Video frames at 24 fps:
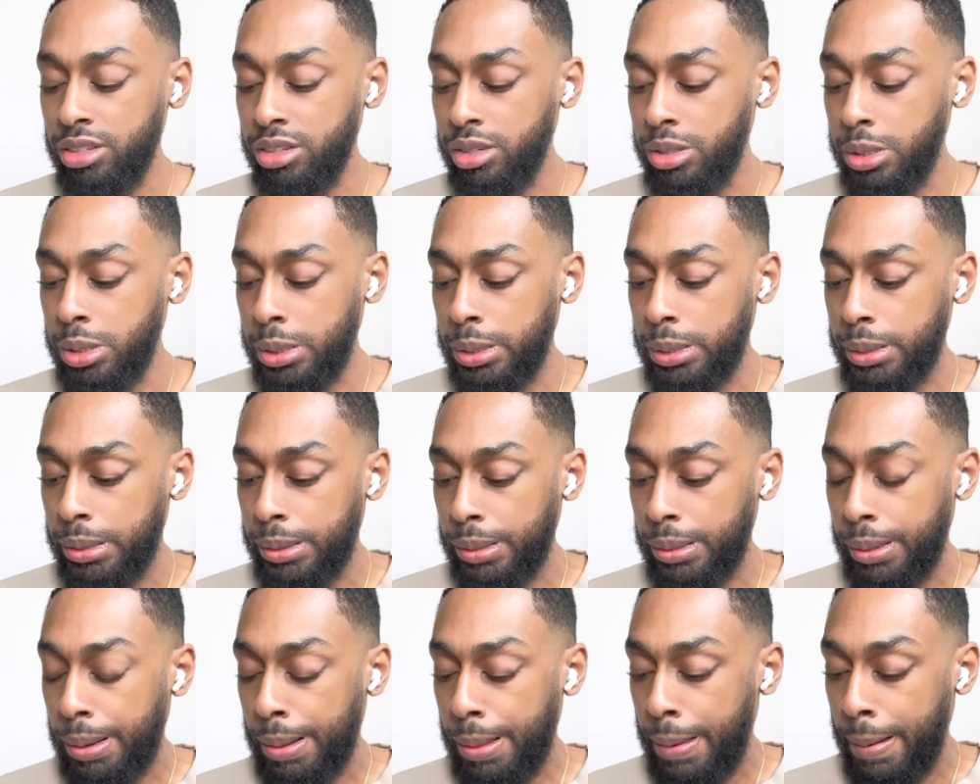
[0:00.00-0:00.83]

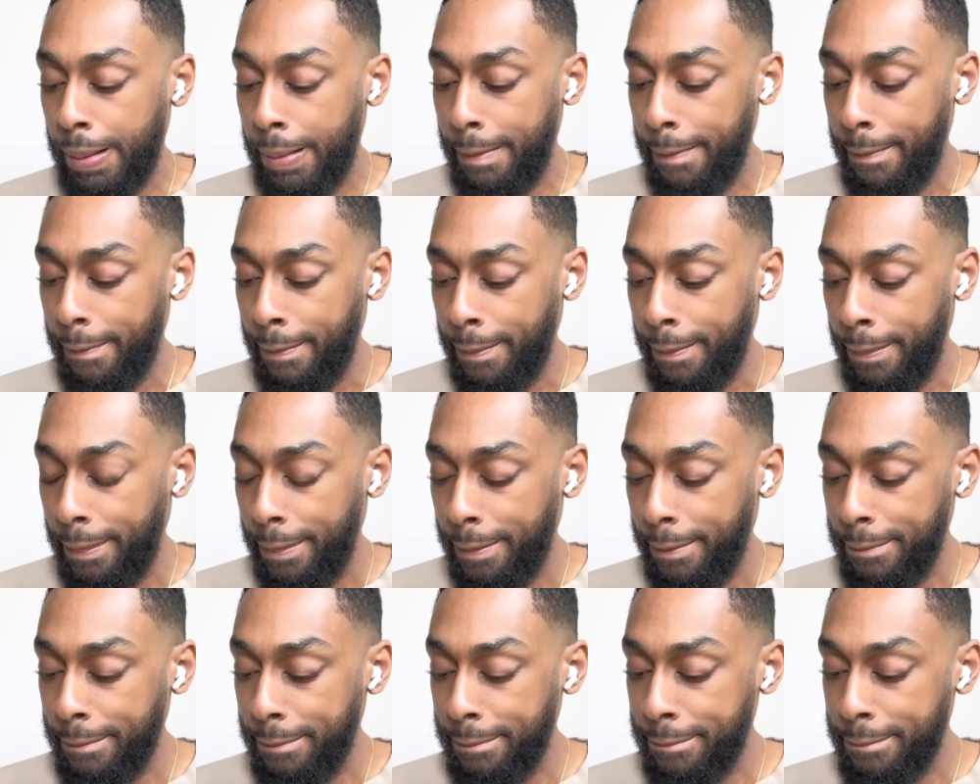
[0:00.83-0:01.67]

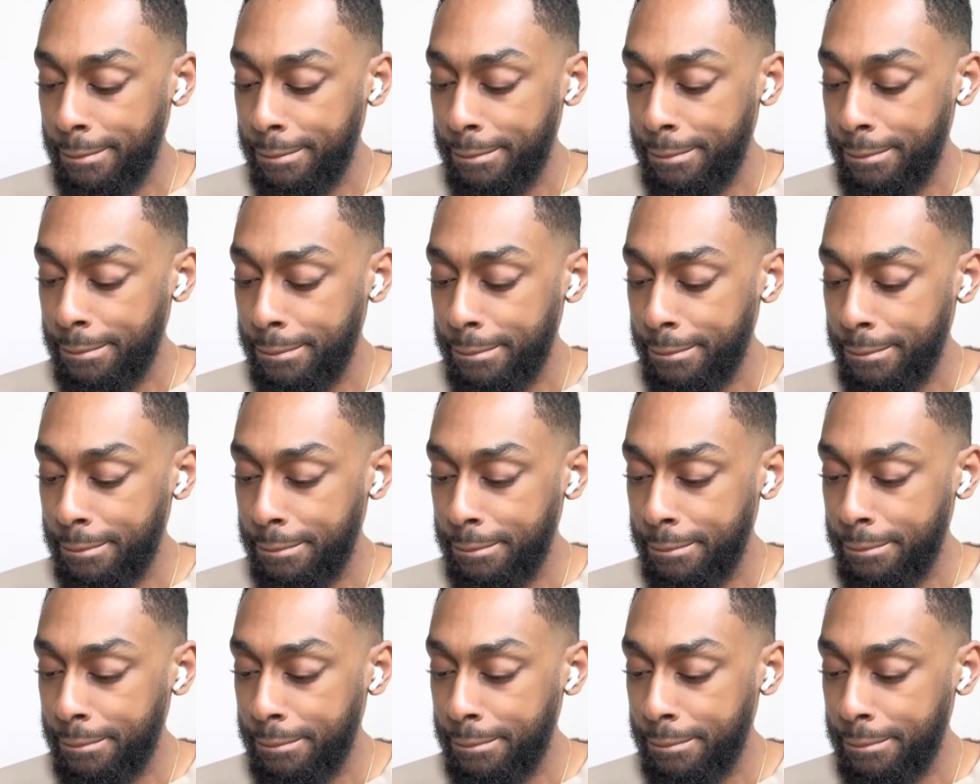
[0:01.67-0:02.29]
[no speech]